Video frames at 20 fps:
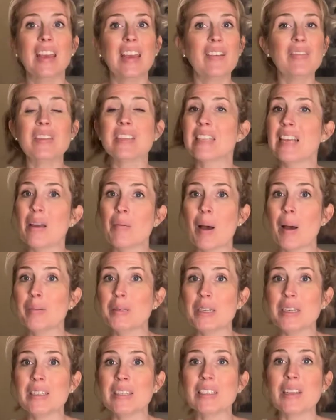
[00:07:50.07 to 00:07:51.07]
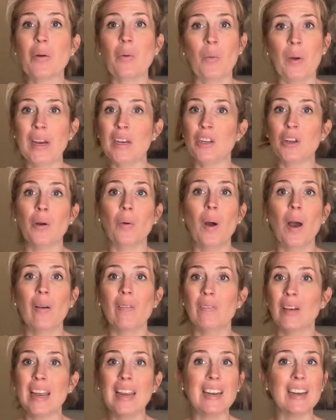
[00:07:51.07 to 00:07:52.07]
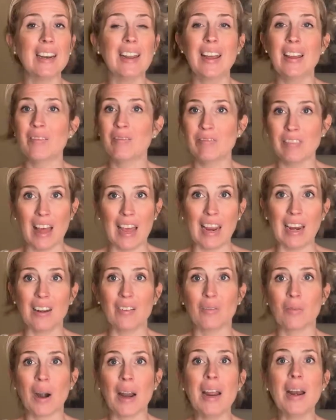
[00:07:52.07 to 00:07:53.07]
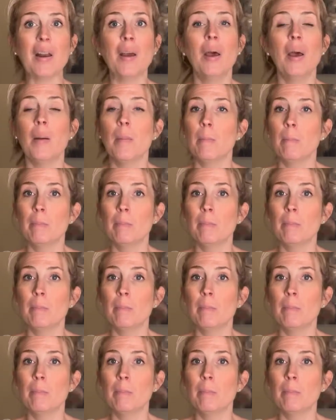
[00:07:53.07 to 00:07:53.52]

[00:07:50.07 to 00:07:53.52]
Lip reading: They have the same options we do, fight and flight, right?